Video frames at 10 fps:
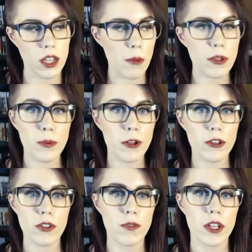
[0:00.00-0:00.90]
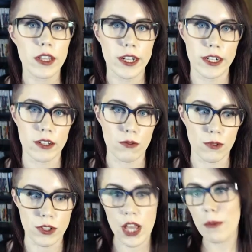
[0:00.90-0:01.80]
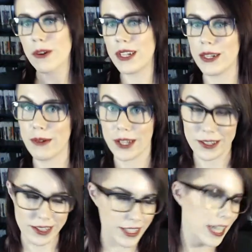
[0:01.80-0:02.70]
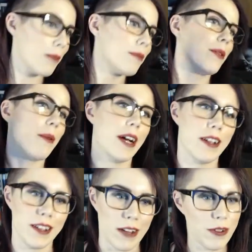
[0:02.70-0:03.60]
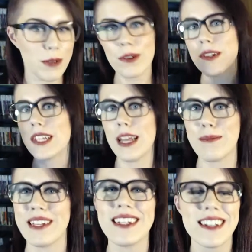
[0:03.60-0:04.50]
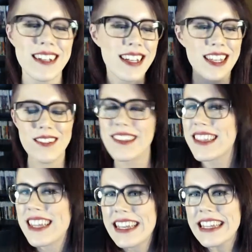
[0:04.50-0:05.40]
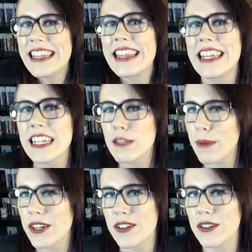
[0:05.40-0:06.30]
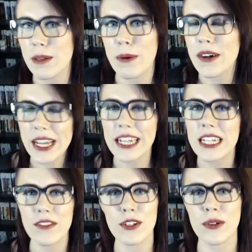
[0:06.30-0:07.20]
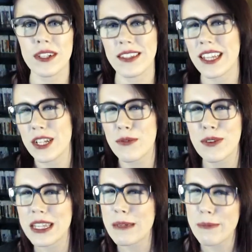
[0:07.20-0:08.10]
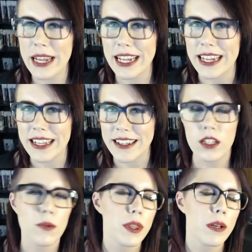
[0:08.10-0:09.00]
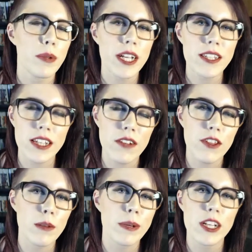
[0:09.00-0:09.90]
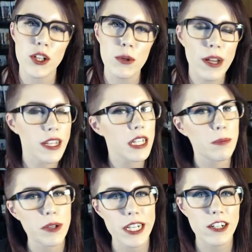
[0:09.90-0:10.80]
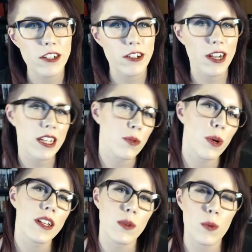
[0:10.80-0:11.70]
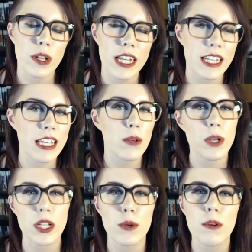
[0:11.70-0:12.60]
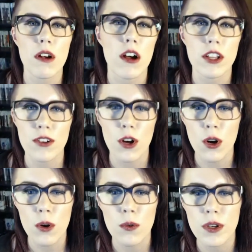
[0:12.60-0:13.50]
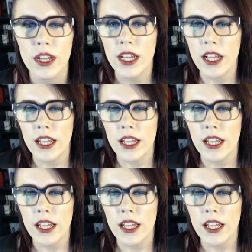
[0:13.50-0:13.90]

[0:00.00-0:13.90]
accept this person's feelings, Risamo did well, the game did well, everyone was happy. There's nothing special about any of the choices that you really made. So with the complexity of there being 2 endings per character, as well as one ending where you were on your own,